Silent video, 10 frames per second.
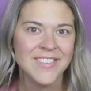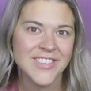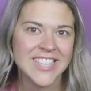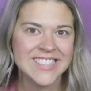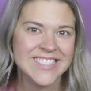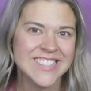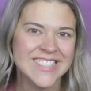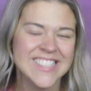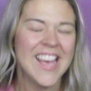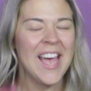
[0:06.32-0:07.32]
Hi
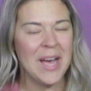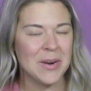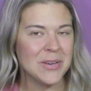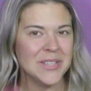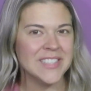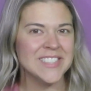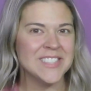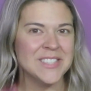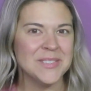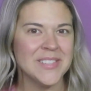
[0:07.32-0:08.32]
friends, how are you
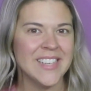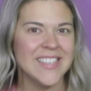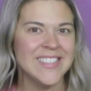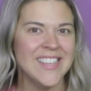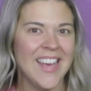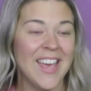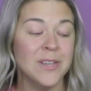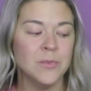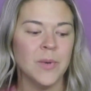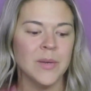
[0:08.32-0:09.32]
guys doing?
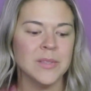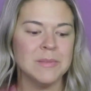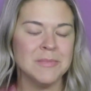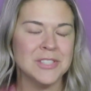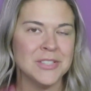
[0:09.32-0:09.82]
And welcome